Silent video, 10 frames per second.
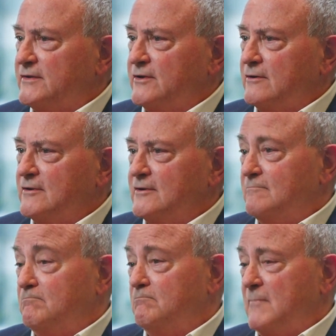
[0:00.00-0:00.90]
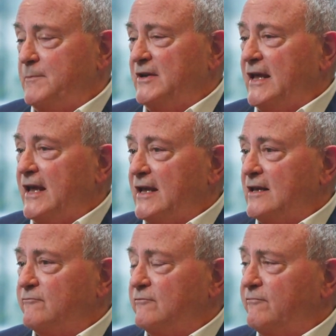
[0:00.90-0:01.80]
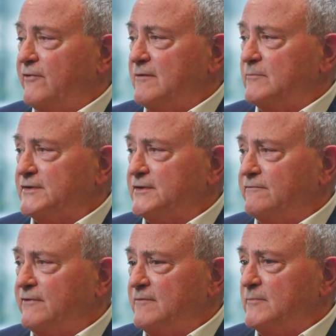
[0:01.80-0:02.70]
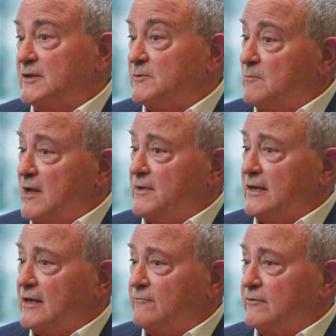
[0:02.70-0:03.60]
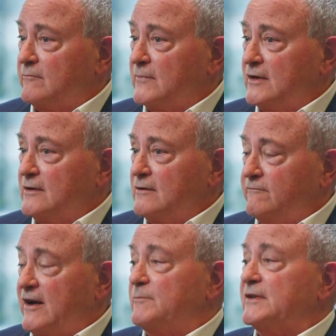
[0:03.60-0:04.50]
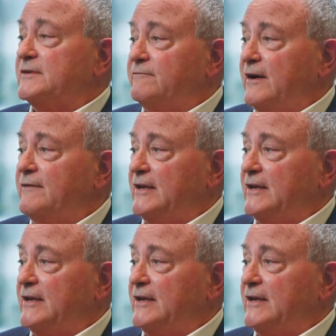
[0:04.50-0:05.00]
So maybe you can't get it from 5 months to 5 minutes, but maybe you can get it from 5 months to 5